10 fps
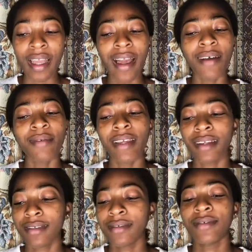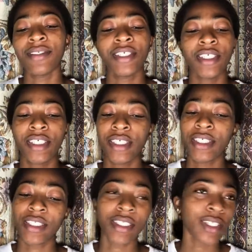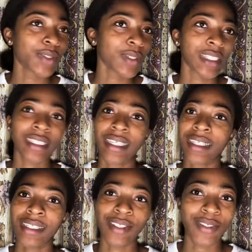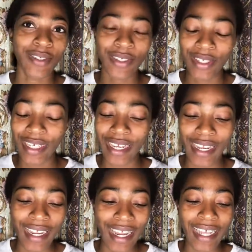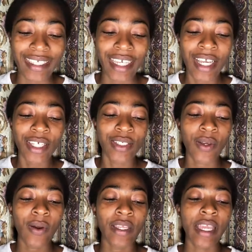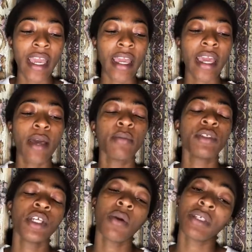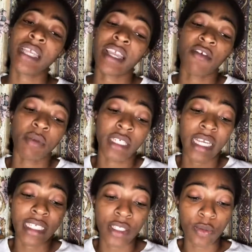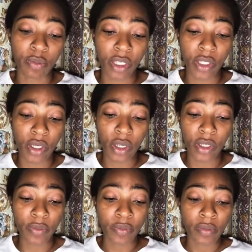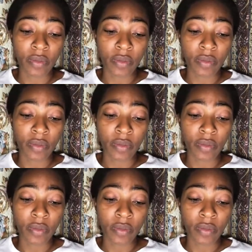I'm like, oh Jesus, what exactly is going on here, guys? So yeah, Neo was like, everybody has an opinion,